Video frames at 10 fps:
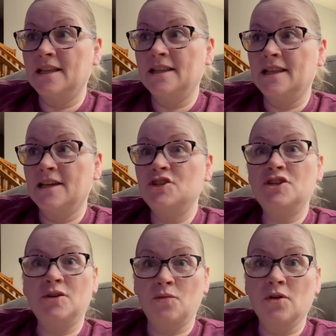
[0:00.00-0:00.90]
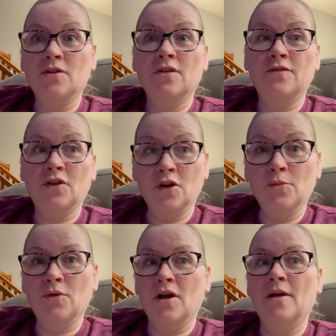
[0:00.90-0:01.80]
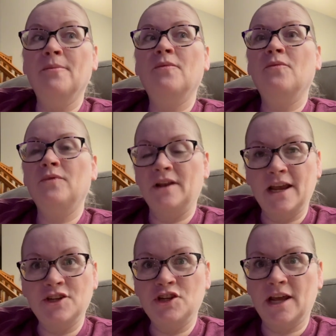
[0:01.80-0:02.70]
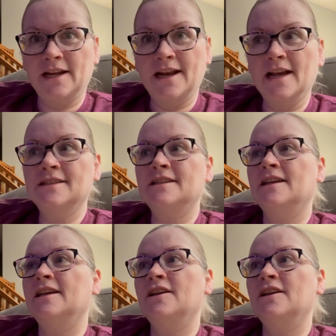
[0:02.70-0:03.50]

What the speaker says: that she wore for her prom the night she had an accident,